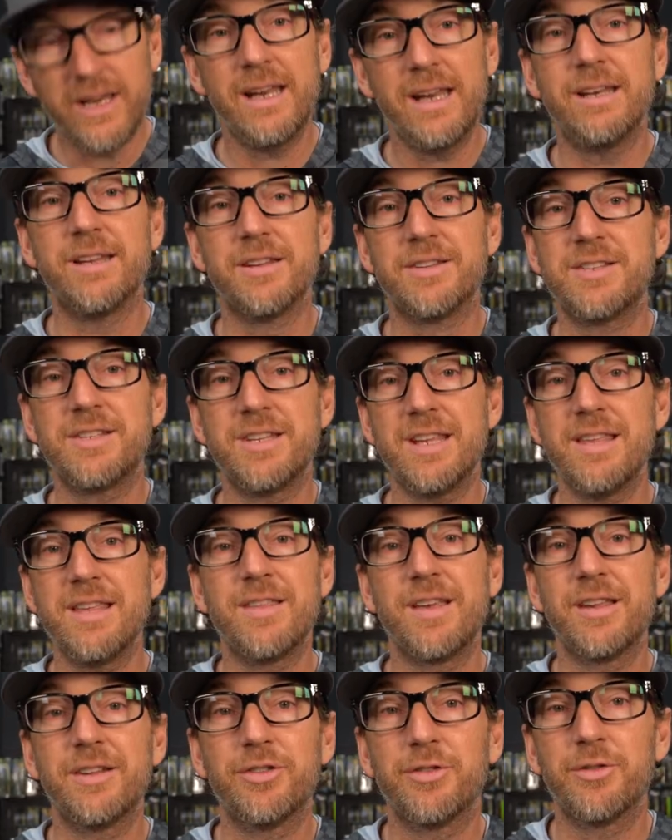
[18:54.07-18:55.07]
need to see
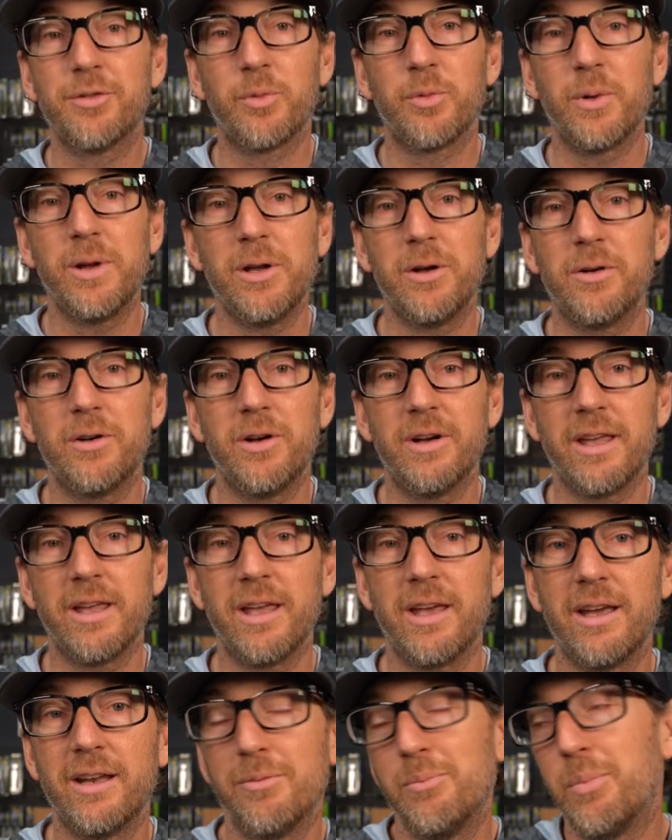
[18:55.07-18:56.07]
this reel
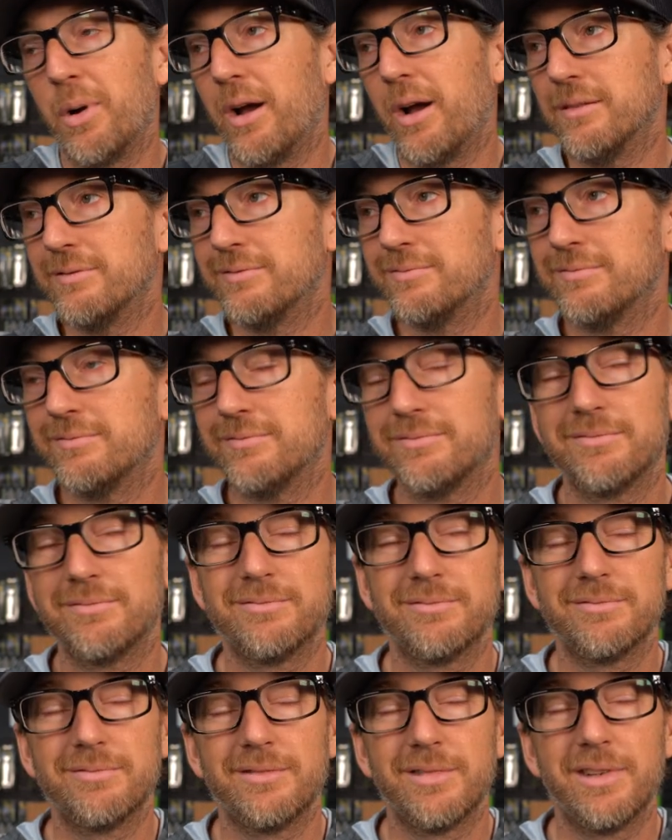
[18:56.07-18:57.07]
again, but
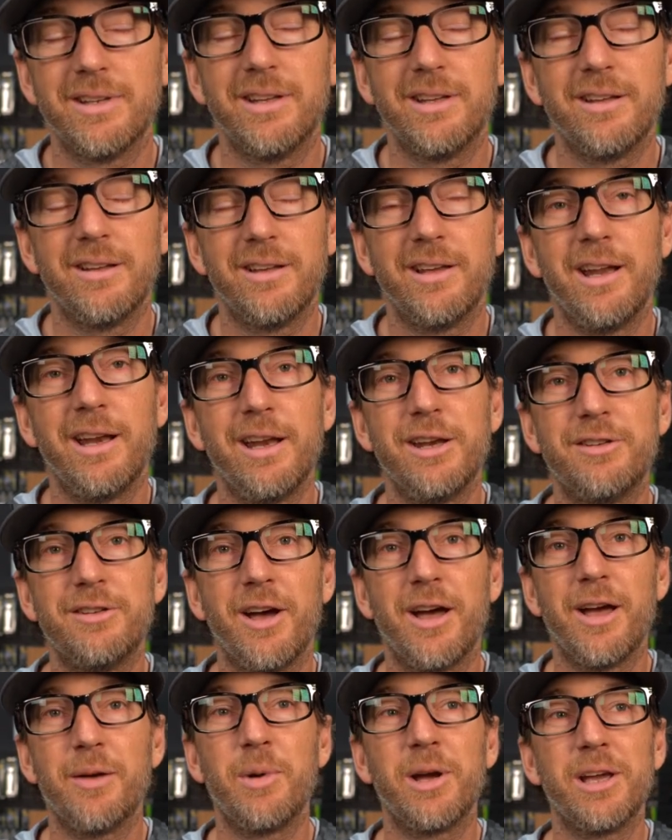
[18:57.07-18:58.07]

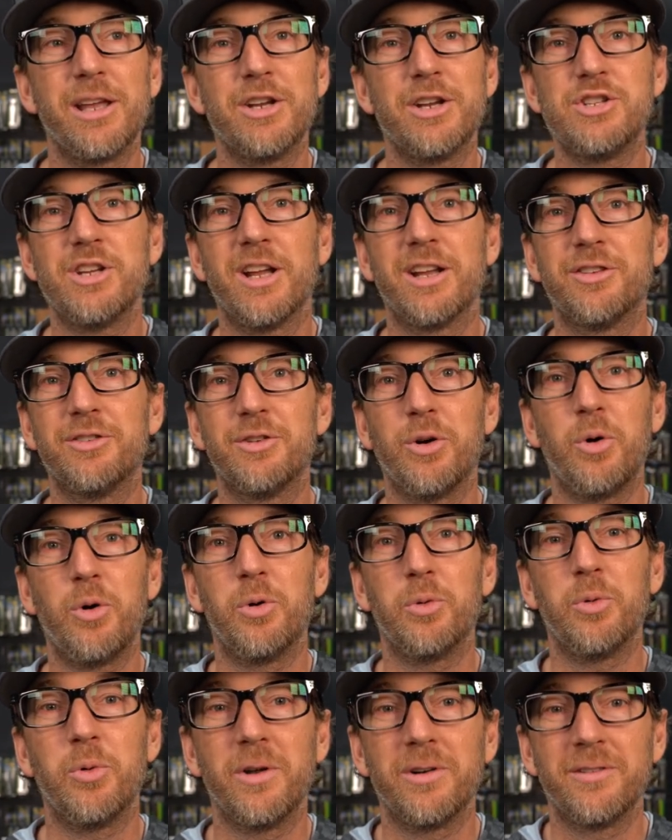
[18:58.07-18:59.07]
anytime I get a chance to
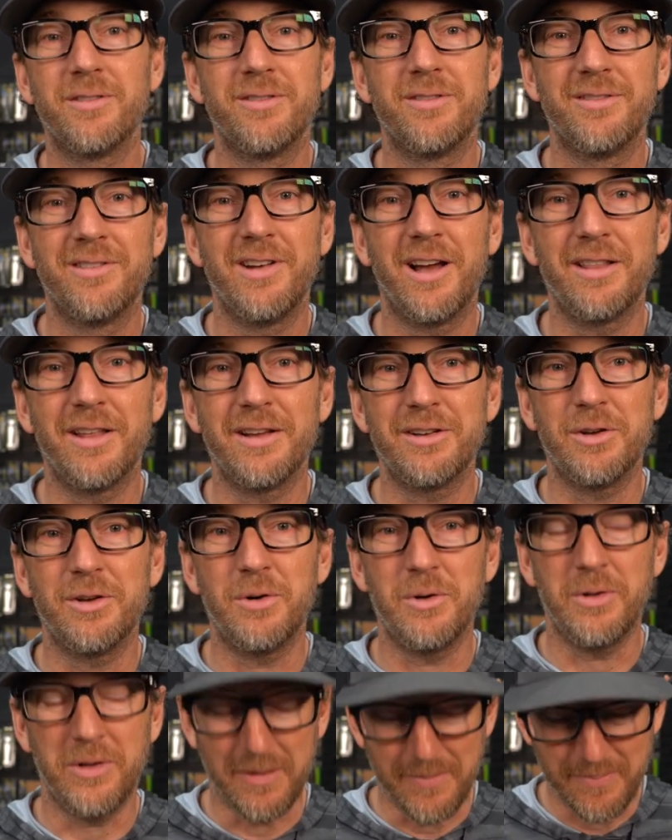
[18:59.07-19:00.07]
hold one, I like to
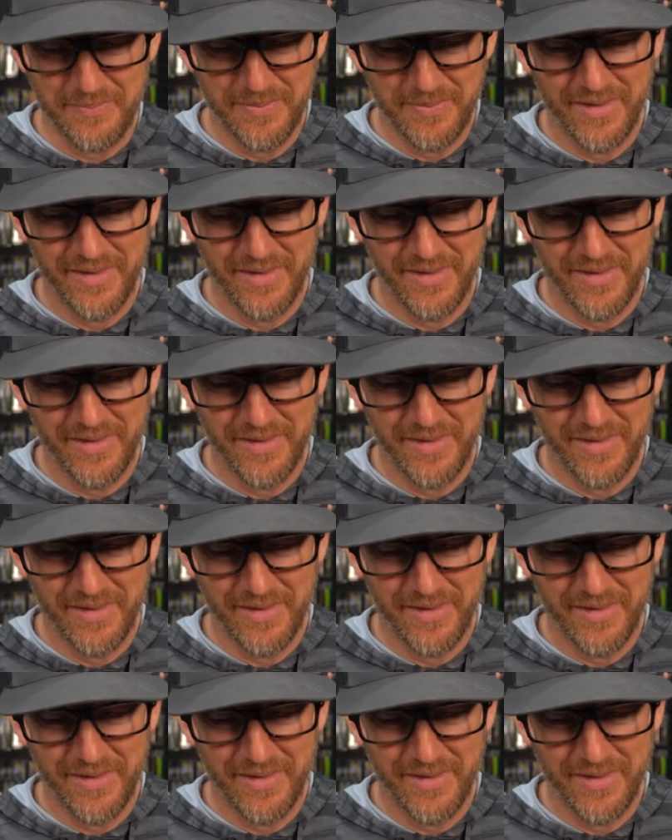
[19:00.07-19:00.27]
hold it.